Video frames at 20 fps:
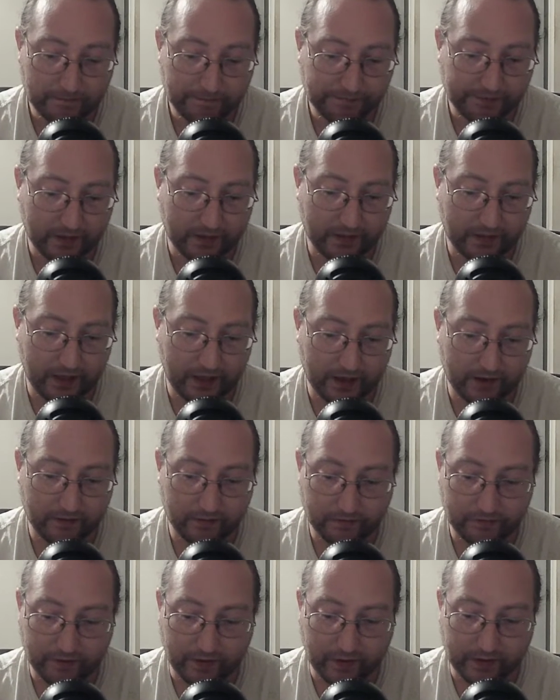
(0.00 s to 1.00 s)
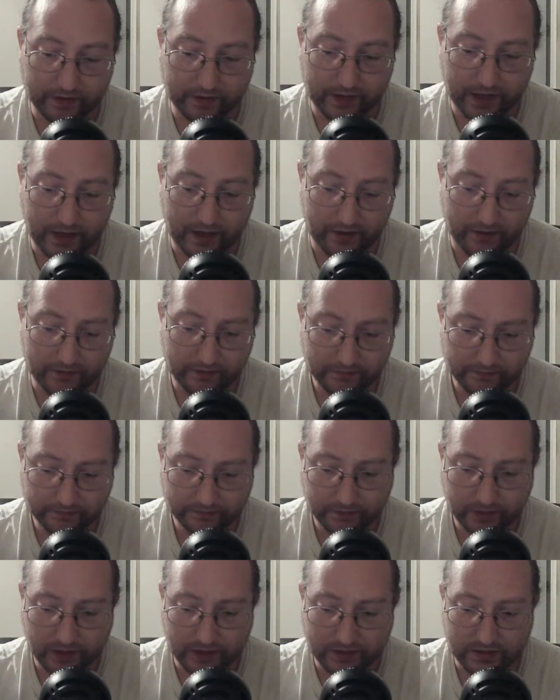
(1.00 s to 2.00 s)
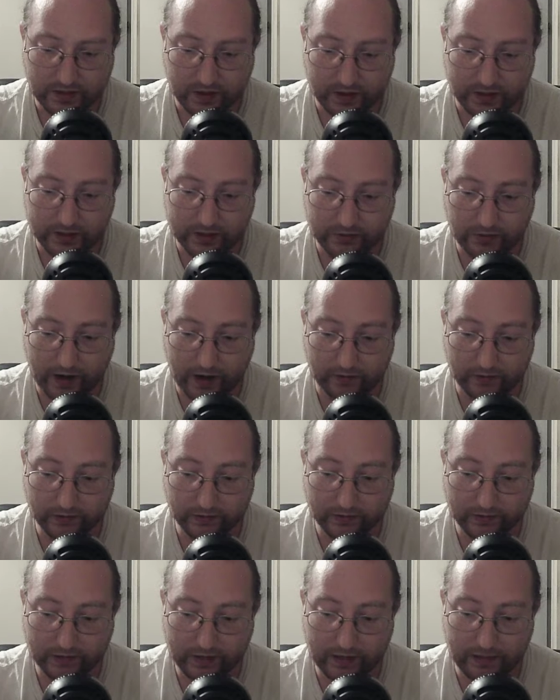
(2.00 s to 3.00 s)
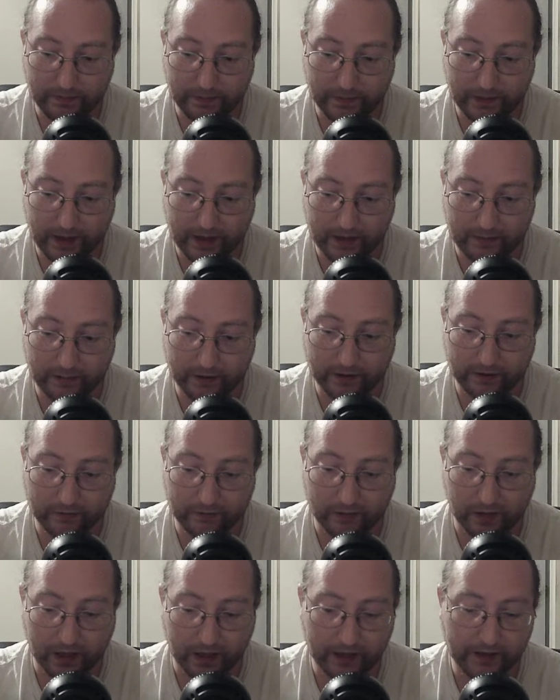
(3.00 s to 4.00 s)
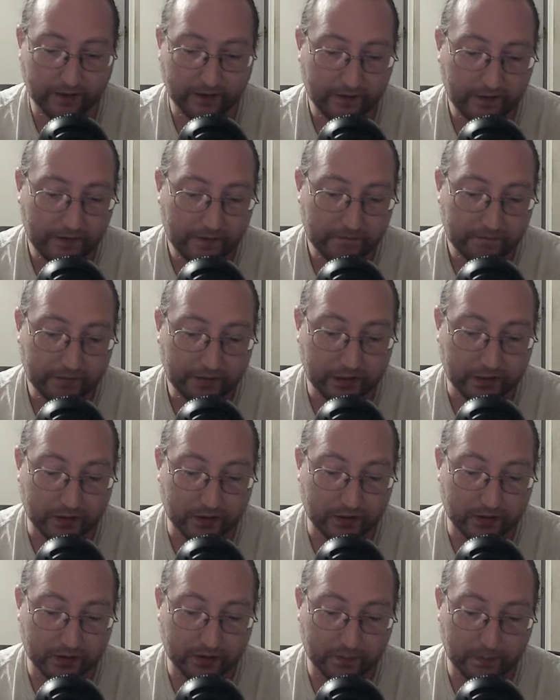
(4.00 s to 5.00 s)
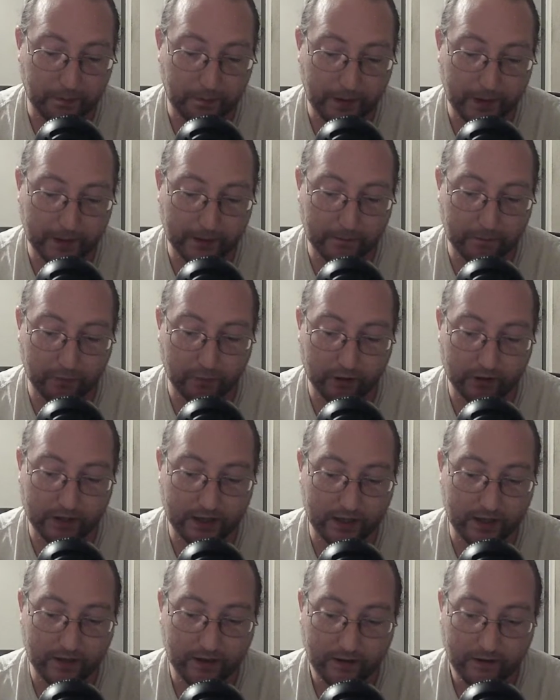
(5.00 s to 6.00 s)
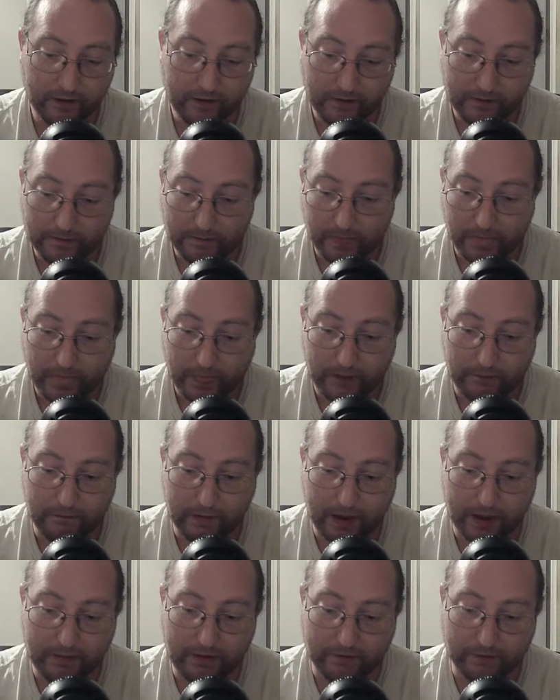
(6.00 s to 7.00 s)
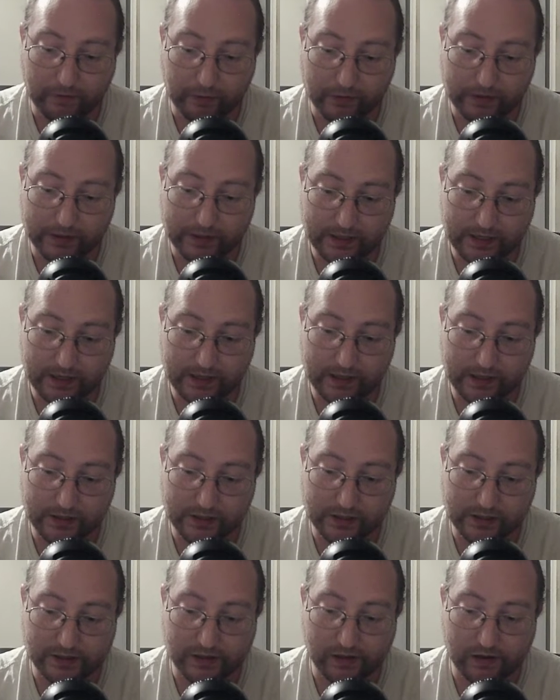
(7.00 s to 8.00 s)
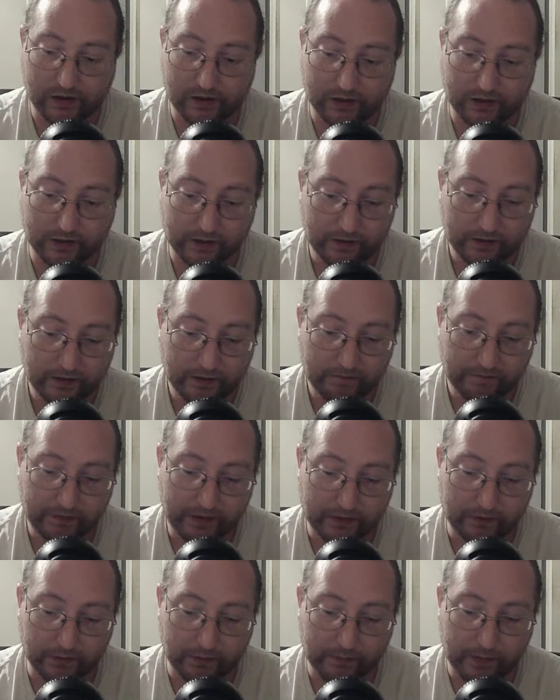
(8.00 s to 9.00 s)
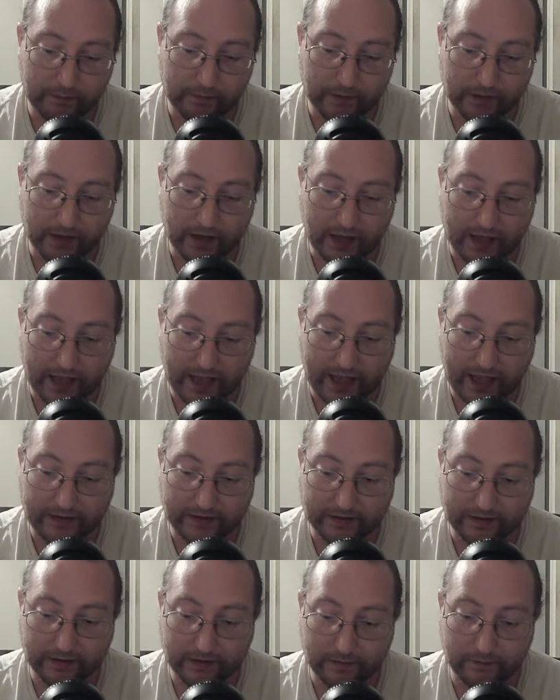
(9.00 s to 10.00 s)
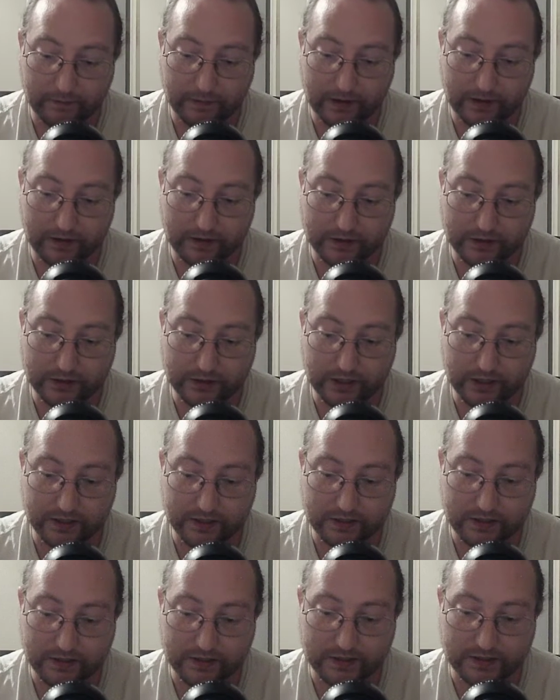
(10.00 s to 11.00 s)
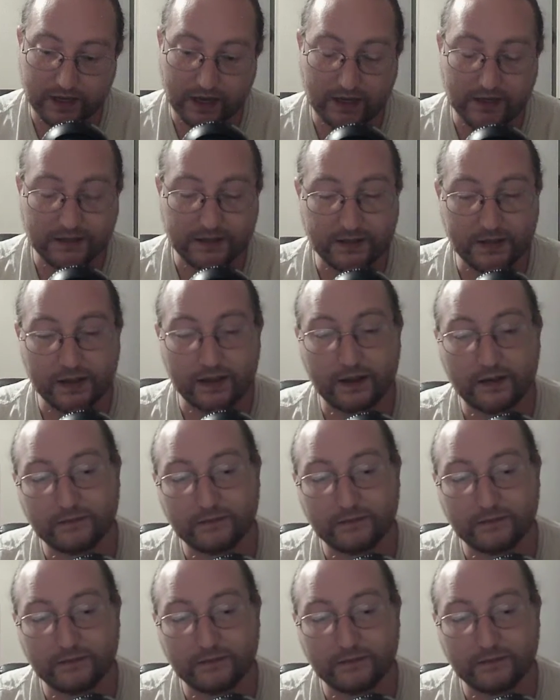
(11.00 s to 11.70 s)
Then, farther down, I saw a trout leap at a butterfly, a good big brookie, maybe 14 inches long, and remembered I hadn't come here just to sightsee.